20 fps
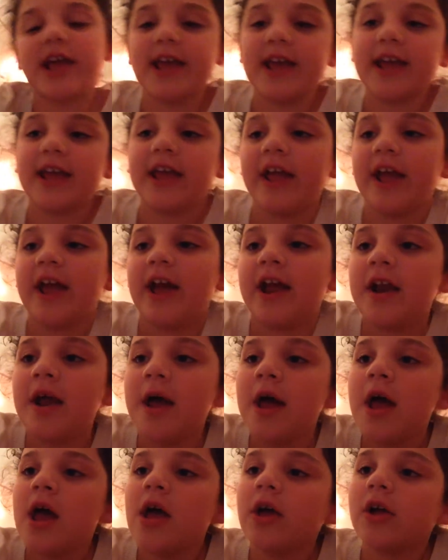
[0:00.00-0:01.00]
and
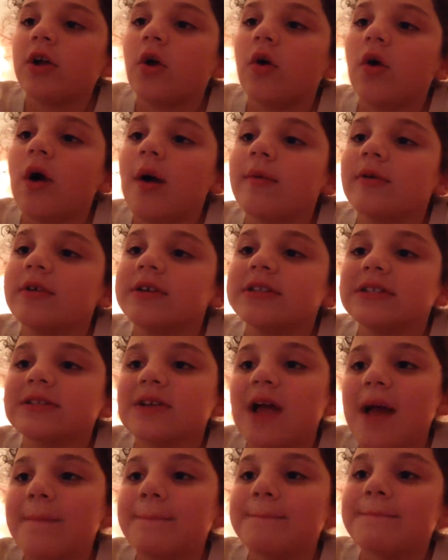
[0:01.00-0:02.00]
go comment,
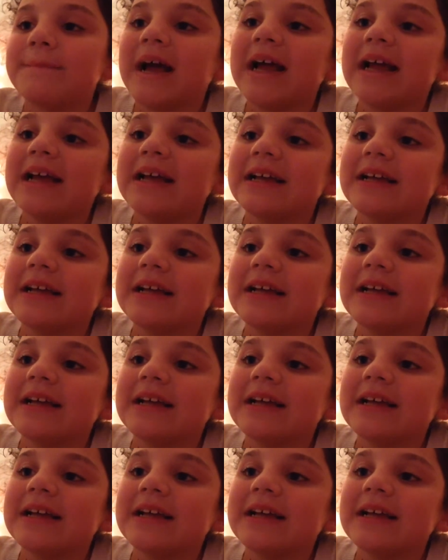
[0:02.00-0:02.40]
subscribe. Bye.